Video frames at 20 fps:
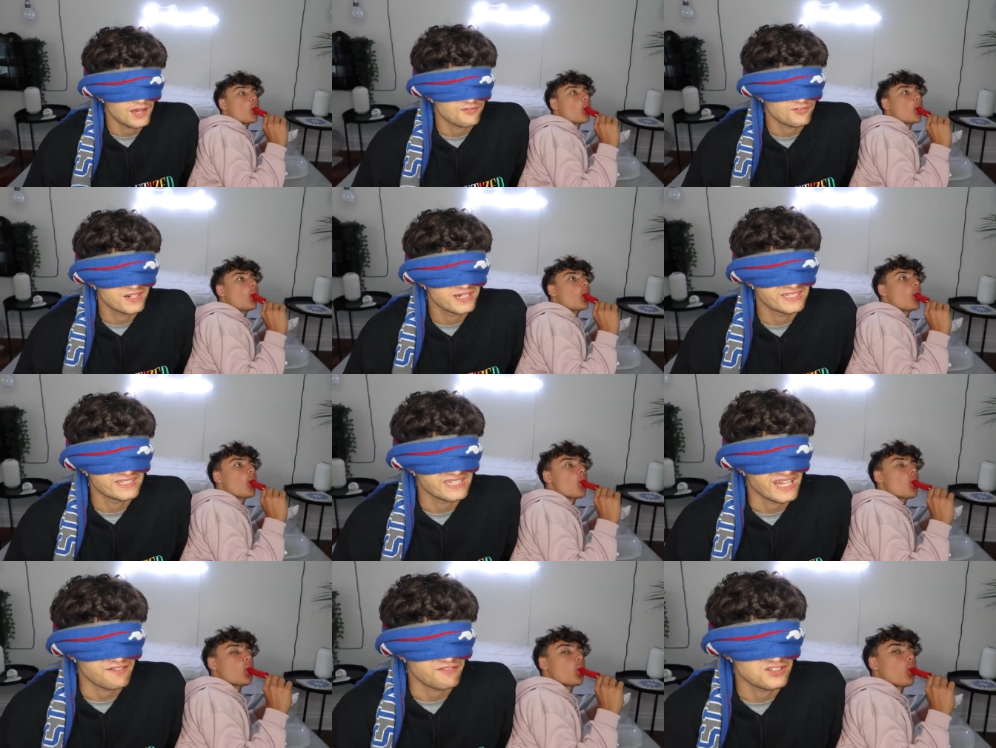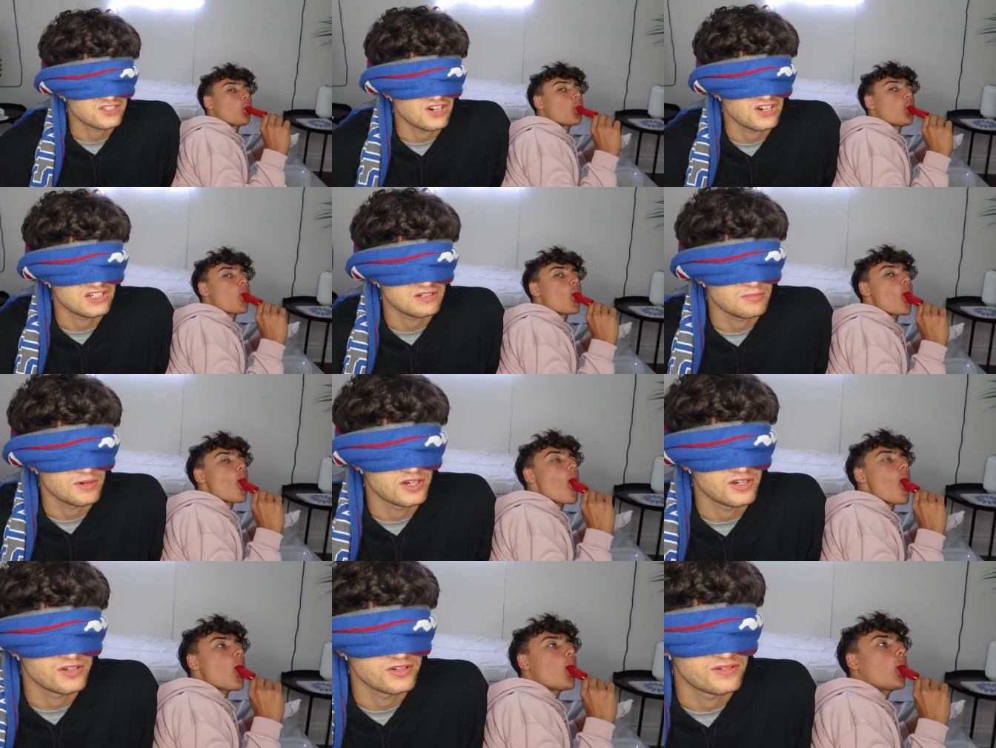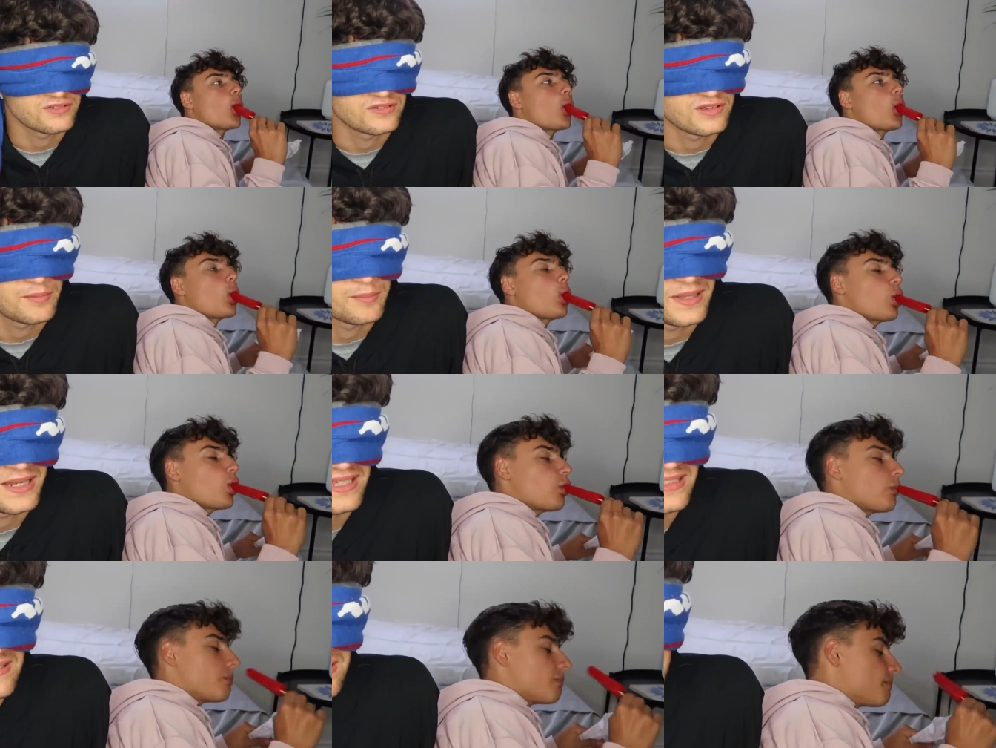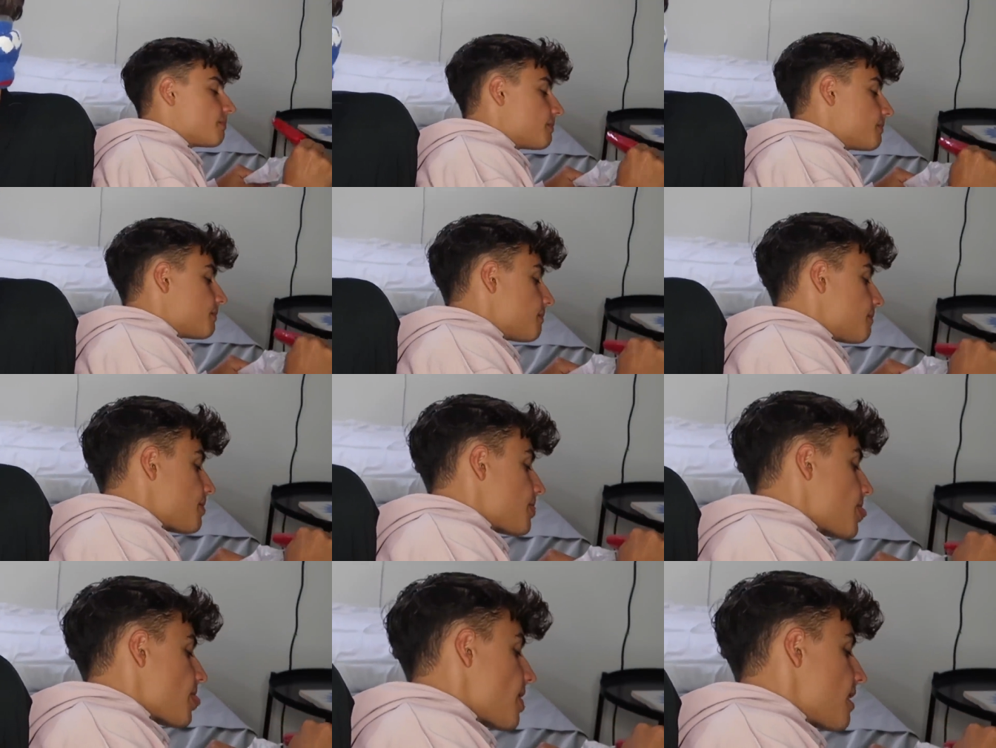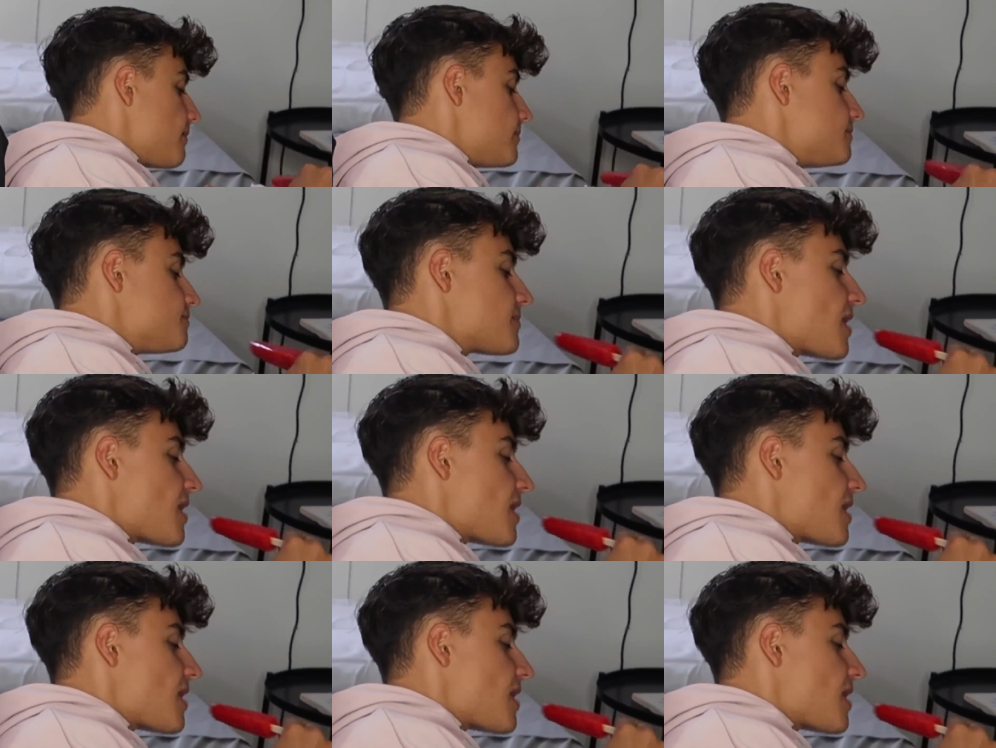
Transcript: I've really sabotaged my own ability to win this challenge right